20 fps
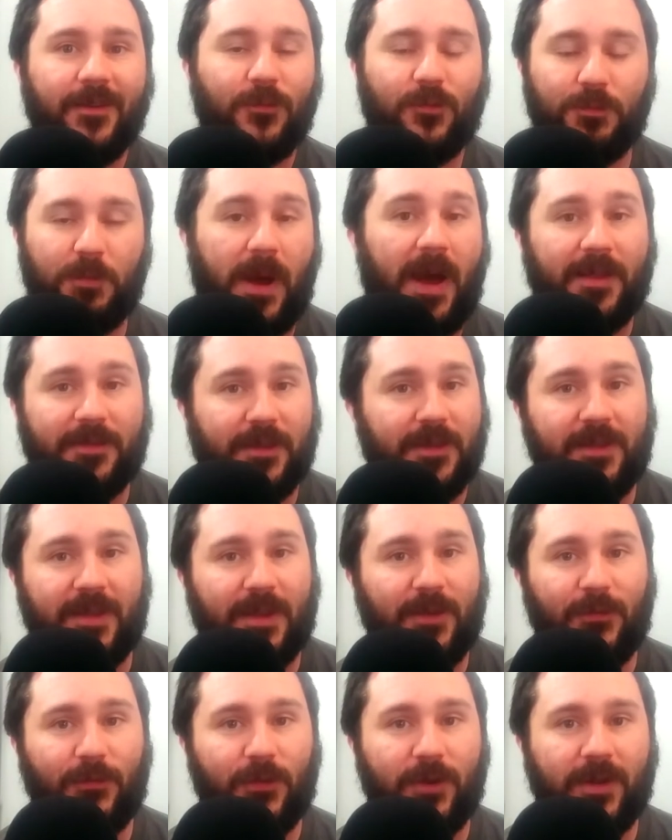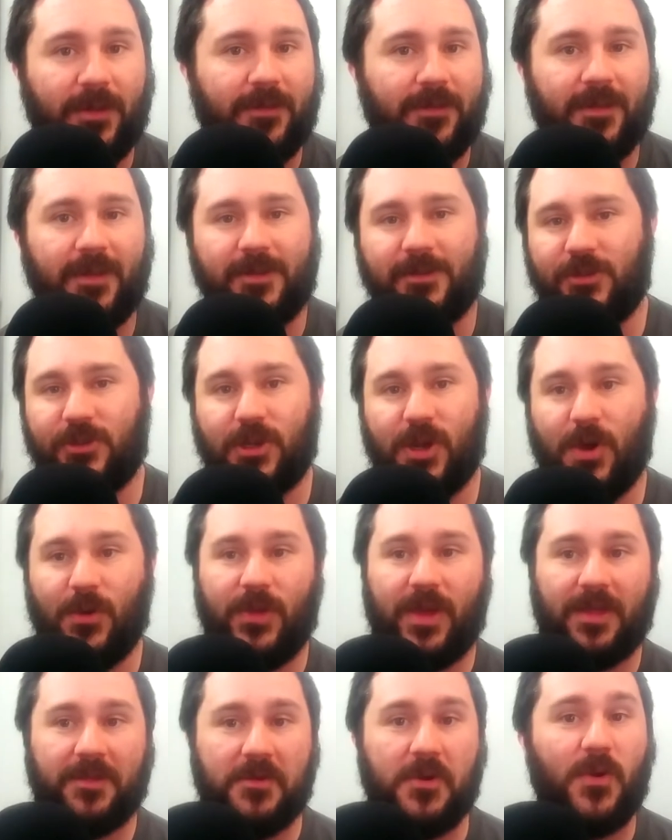Spot the difference and show
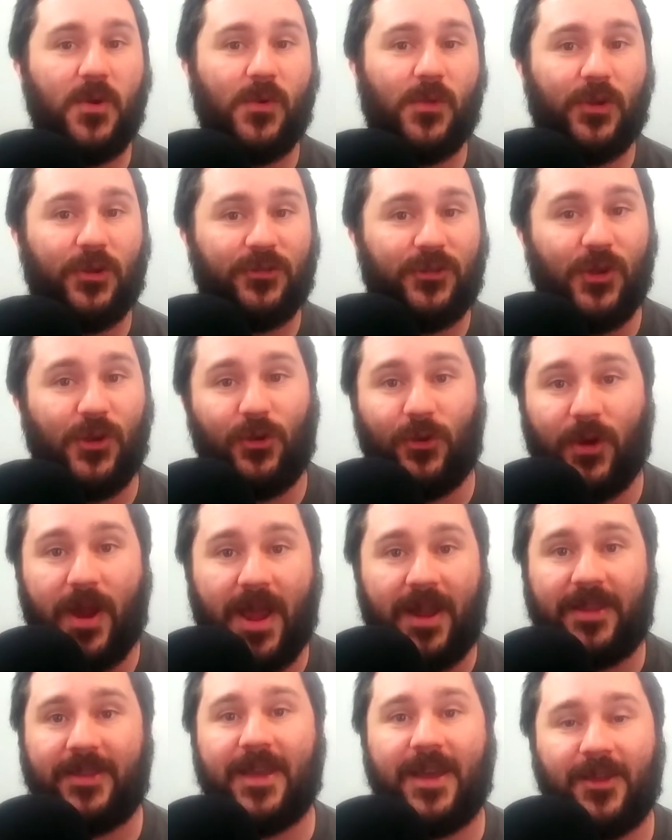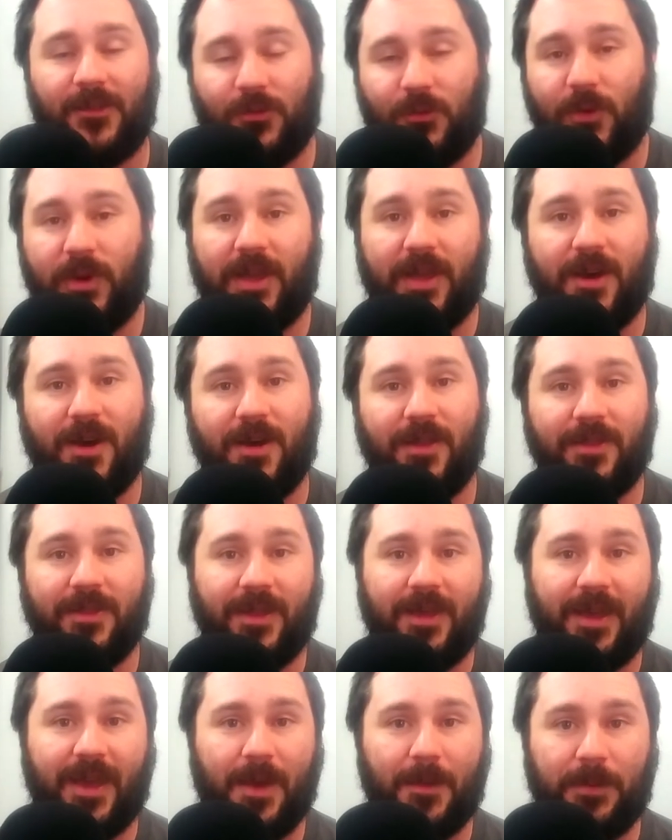that, oh, there's no Crackdown 3 on
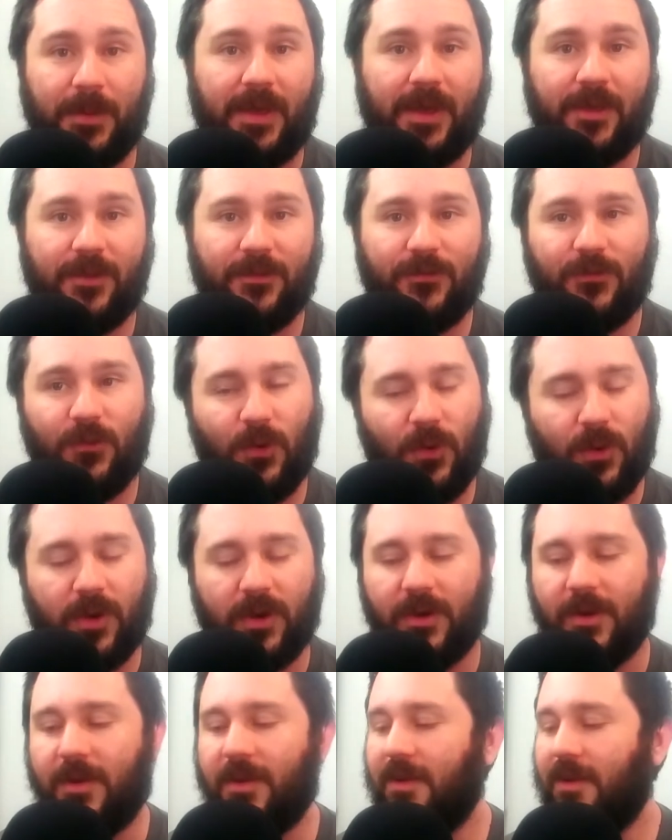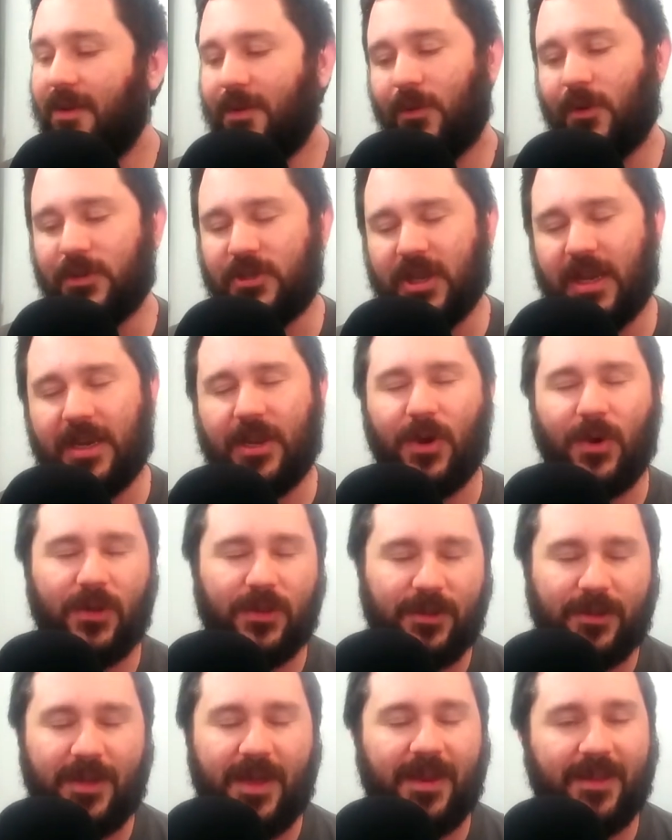the PS4, which I know
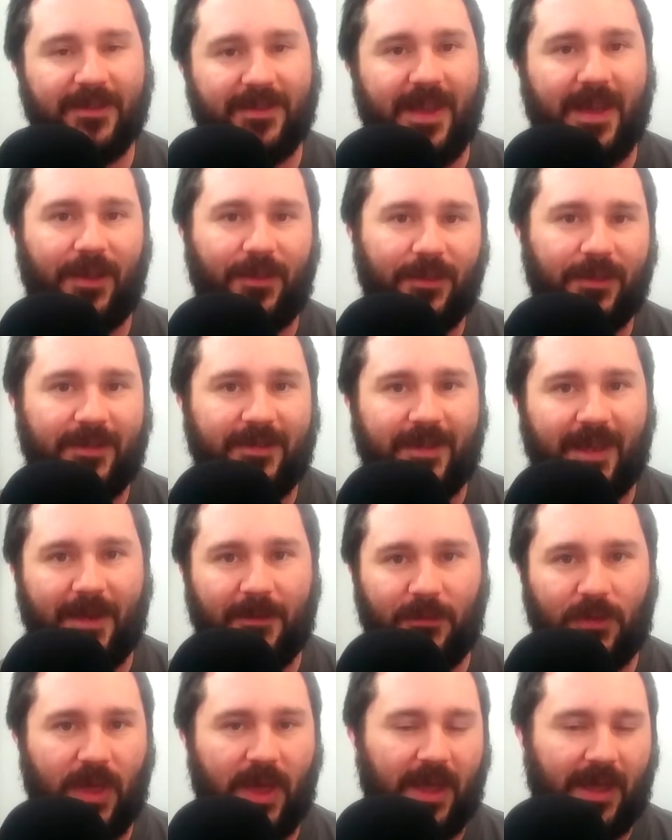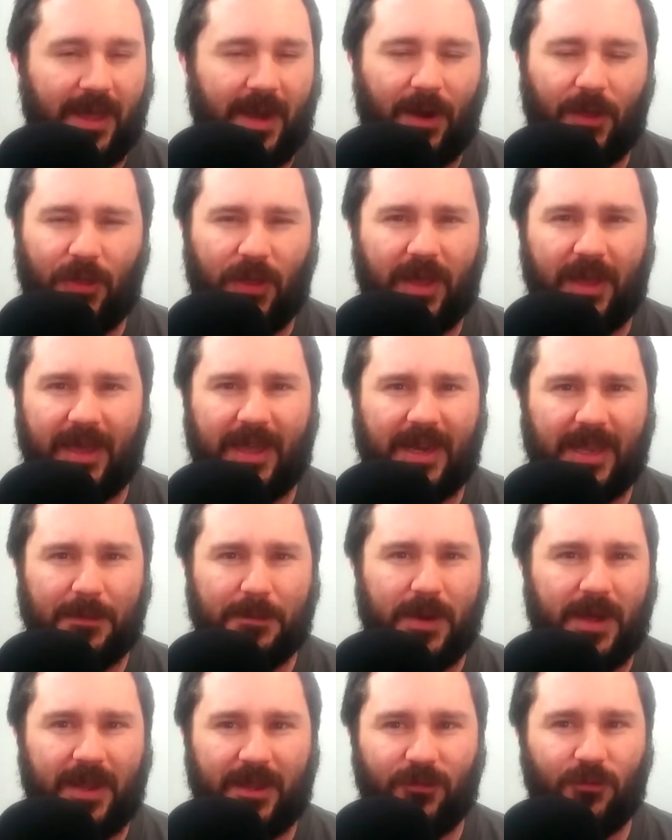it's not exactly the same thing. I don't think
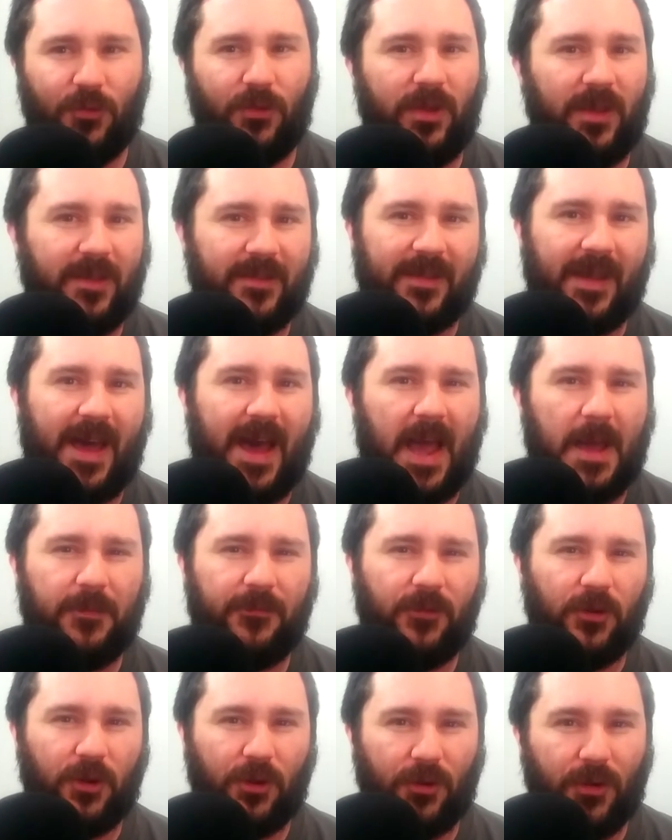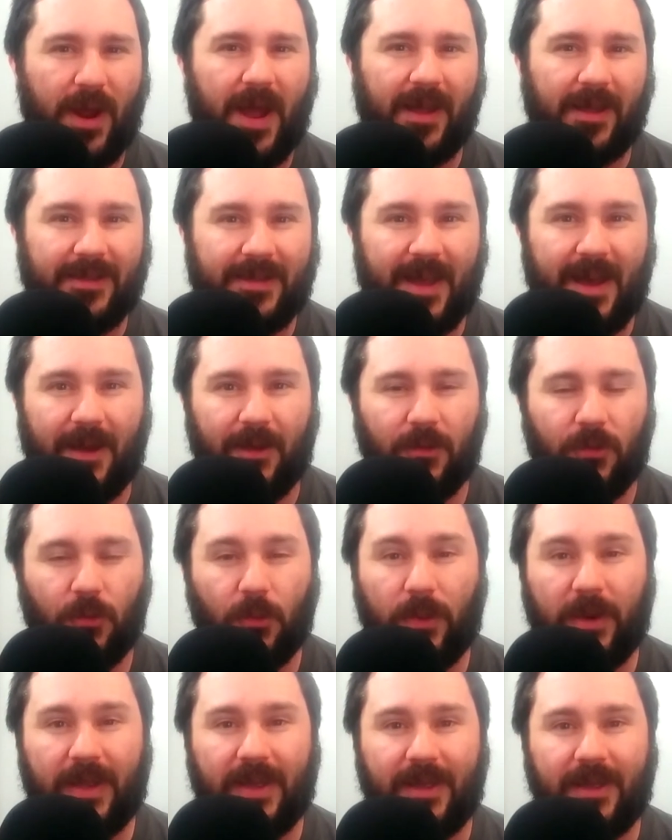anybody's really as hyped for Crackdown
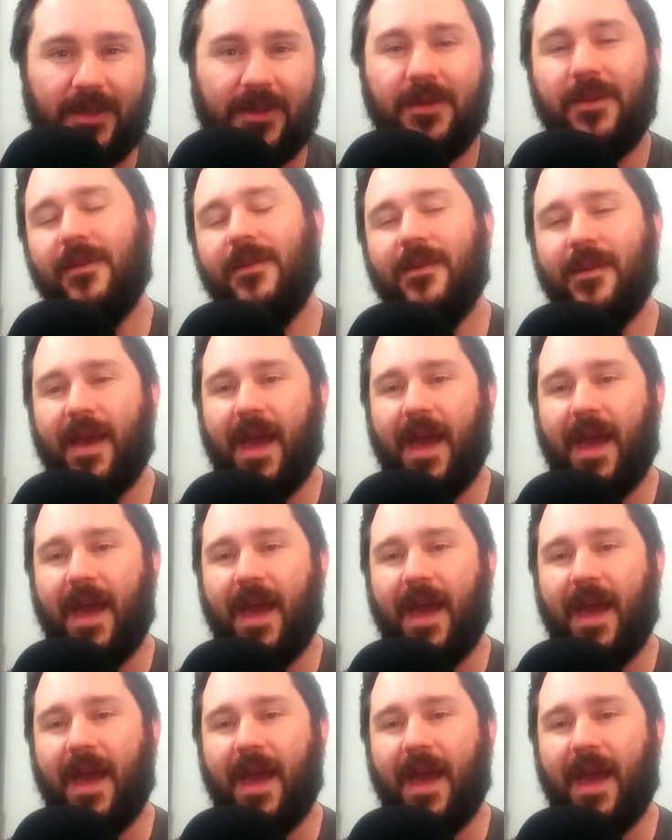3